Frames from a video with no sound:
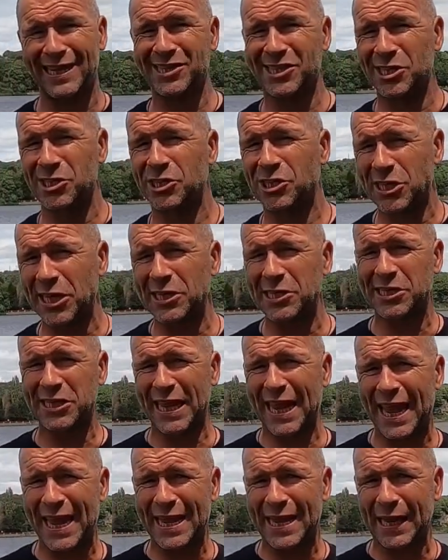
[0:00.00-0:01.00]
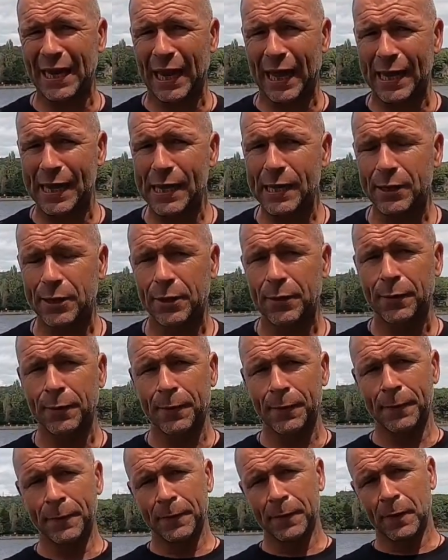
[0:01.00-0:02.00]
It's a 60-acre lake.
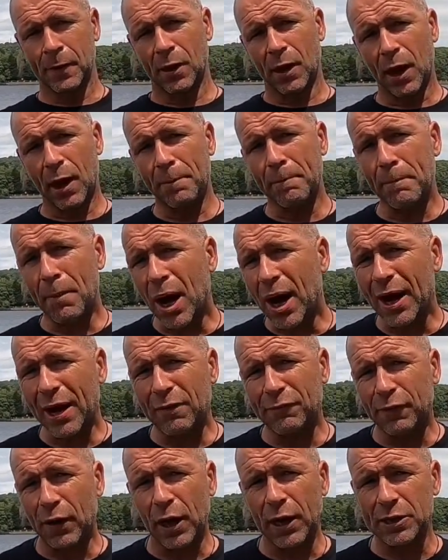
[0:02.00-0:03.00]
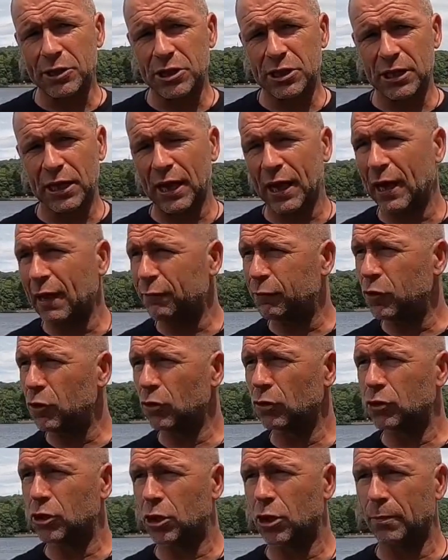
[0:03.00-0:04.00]
And my advice to you, if
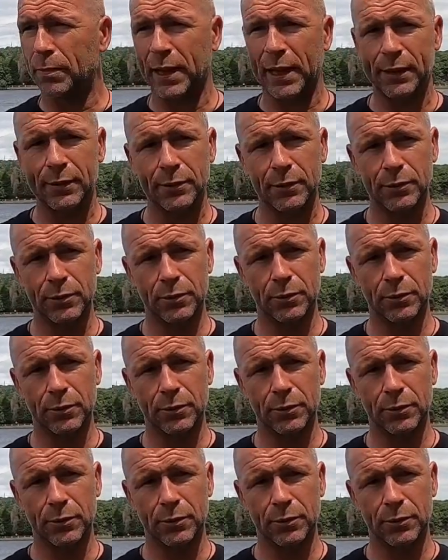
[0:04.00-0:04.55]
you're coming